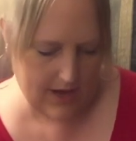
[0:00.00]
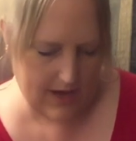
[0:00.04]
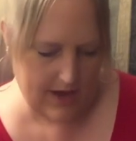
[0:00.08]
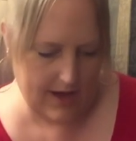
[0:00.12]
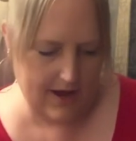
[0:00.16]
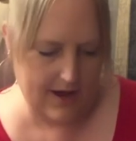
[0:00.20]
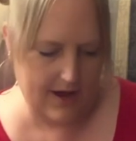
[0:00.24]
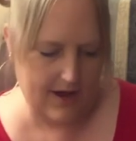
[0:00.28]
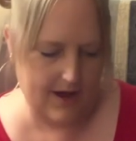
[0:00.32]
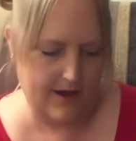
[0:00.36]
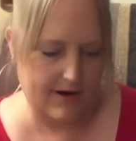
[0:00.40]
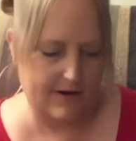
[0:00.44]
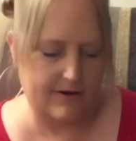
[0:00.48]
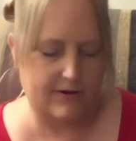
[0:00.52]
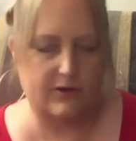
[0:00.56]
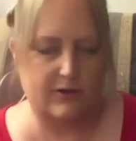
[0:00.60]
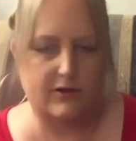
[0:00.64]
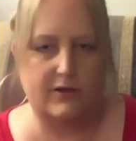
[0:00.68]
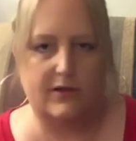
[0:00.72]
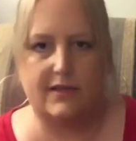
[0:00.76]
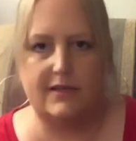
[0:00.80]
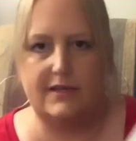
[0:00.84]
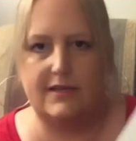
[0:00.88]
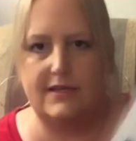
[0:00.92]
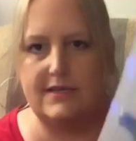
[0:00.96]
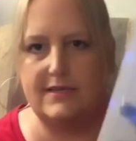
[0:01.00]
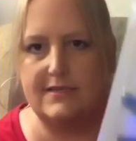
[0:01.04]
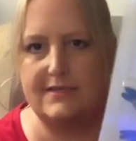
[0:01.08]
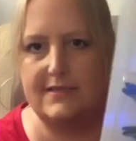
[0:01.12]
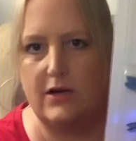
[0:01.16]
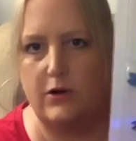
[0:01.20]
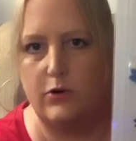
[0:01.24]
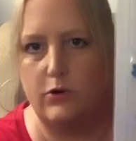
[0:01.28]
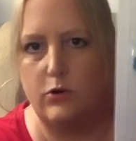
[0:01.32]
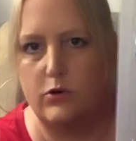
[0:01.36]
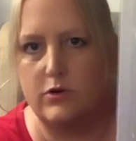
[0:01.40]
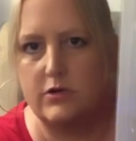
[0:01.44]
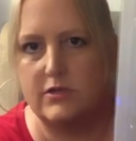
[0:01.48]
And look at these, how
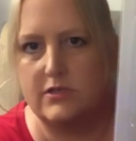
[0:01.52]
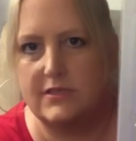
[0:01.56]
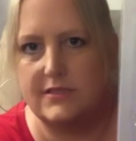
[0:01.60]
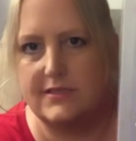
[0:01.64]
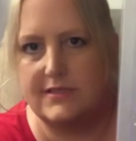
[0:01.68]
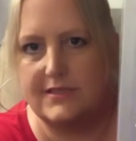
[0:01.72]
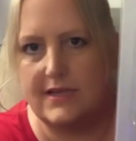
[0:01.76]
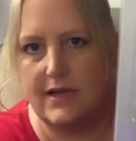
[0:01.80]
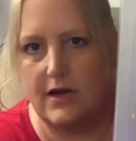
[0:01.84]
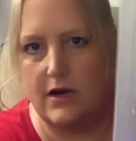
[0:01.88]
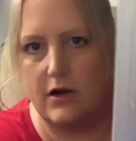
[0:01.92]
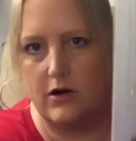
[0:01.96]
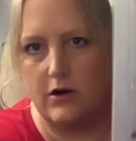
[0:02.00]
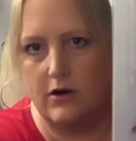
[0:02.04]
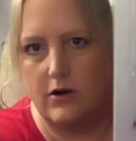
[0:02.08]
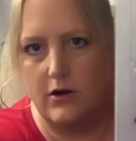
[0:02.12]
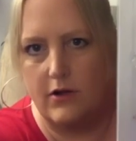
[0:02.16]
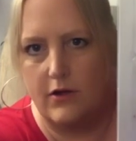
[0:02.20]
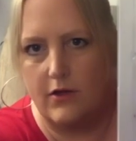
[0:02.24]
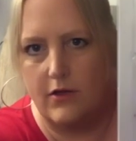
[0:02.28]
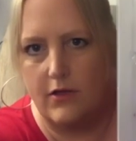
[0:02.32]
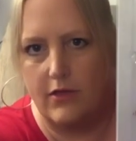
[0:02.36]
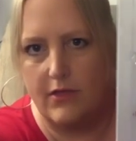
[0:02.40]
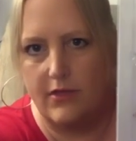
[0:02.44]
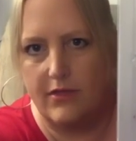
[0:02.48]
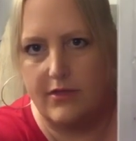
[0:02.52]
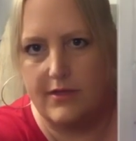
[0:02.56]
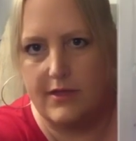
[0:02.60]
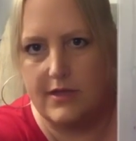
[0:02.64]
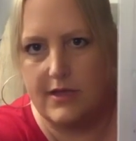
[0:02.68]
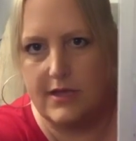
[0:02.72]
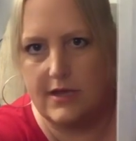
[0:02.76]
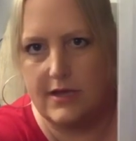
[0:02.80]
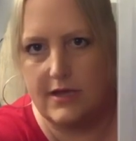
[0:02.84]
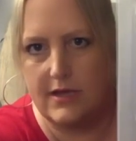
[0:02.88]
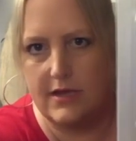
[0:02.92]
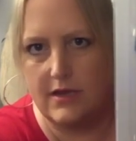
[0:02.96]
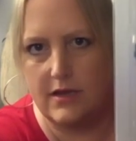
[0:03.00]
gorgeous they are.
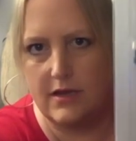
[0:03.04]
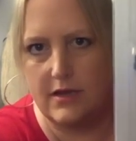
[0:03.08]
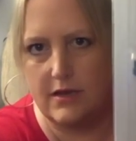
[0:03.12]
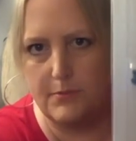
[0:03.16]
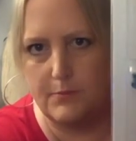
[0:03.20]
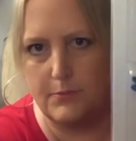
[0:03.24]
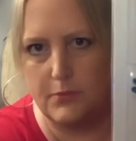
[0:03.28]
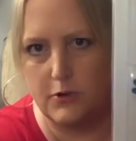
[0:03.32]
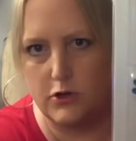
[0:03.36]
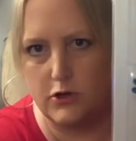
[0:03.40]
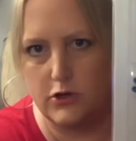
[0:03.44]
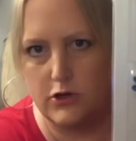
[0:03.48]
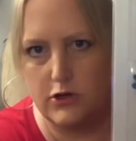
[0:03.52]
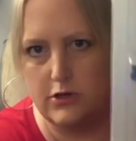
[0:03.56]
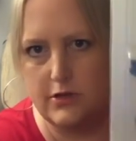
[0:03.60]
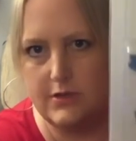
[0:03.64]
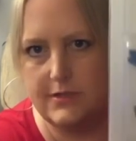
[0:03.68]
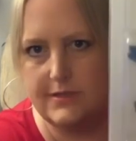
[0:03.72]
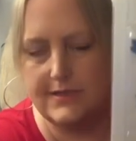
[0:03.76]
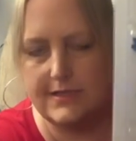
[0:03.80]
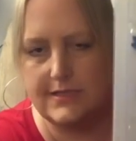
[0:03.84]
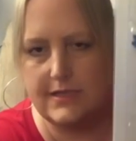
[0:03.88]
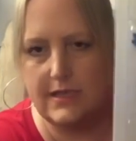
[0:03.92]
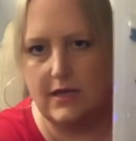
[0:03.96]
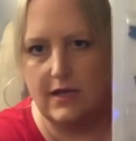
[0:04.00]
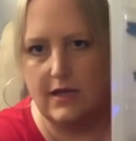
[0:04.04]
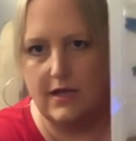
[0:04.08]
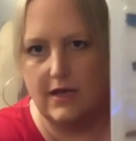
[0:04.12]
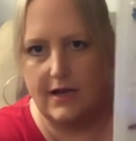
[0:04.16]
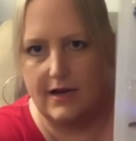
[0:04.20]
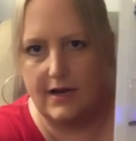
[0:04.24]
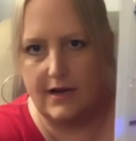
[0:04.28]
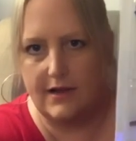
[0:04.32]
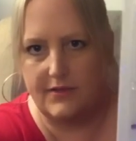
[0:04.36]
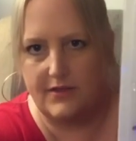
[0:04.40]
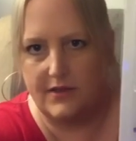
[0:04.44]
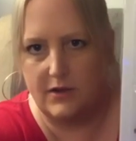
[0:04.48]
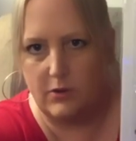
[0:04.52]
The birds
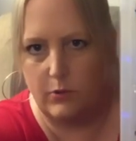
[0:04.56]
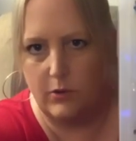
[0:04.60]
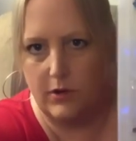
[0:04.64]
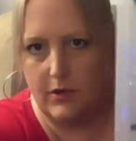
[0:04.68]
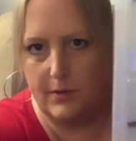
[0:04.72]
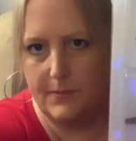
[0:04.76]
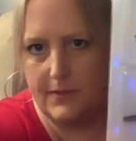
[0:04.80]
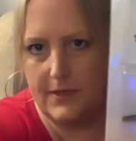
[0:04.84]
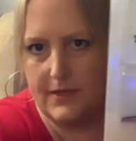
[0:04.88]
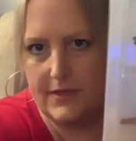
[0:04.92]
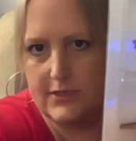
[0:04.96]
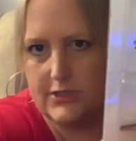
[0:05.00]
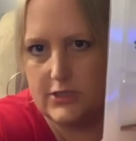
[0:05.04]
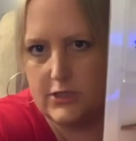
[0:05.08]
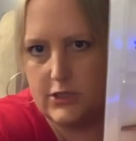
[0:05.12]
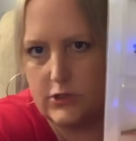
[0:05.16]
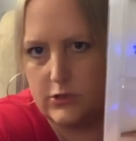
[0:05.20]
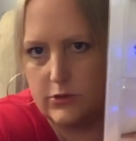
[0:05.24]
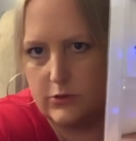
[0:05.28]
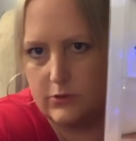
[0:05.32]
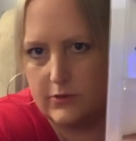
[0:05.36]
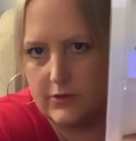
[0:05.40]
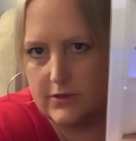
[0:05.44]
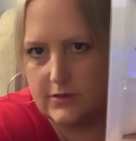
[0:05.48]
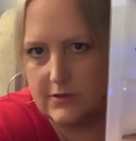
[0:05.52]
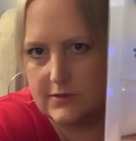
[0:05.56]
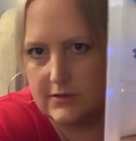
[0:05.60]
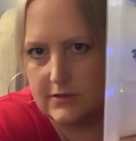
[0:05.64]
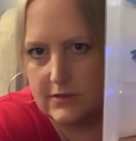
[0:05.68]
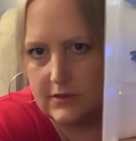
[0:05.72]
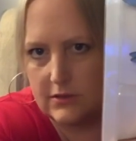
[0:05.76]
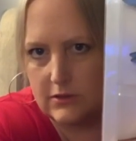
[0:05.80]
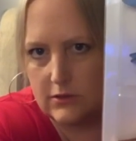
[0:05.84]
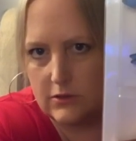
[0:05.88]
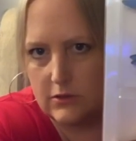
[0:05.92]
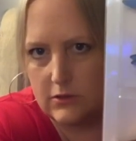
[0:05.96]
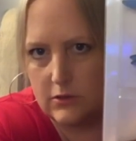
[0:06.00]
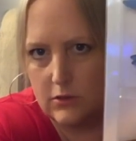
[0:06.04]
I think what I'm going to do, there's
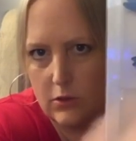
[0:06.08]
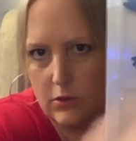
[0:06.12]
little